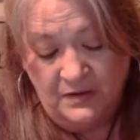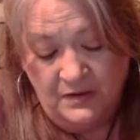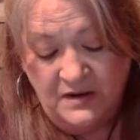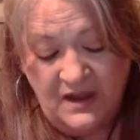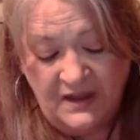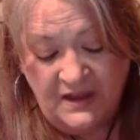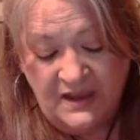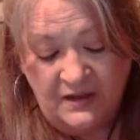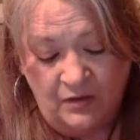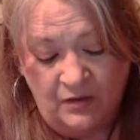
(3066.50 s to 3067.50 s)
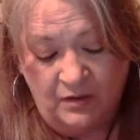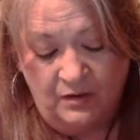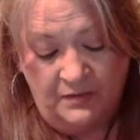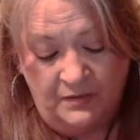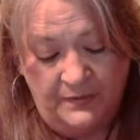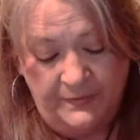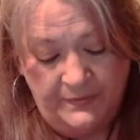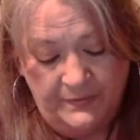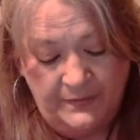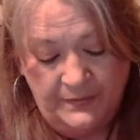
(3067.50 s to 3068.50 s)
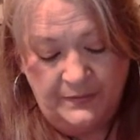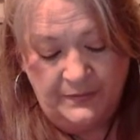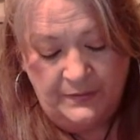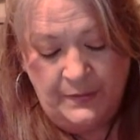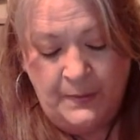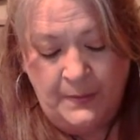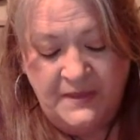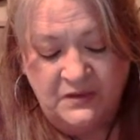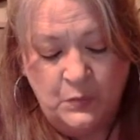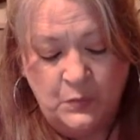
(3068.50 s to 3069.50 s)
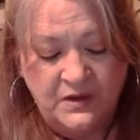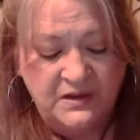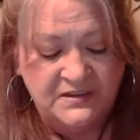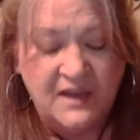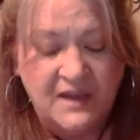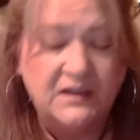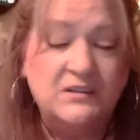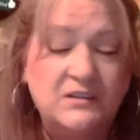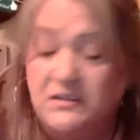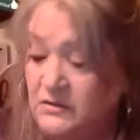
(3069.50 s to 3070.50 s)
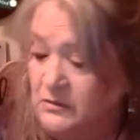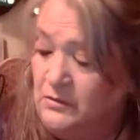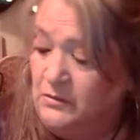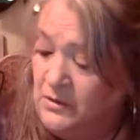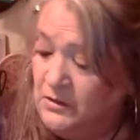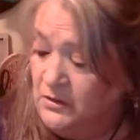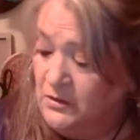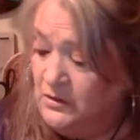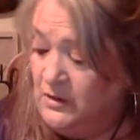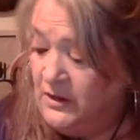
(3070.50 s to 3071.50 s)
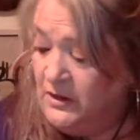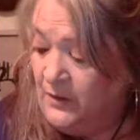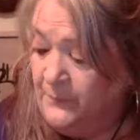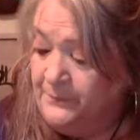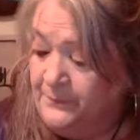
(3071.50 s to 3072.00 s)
not at all. Because what good is that going to do you? You know,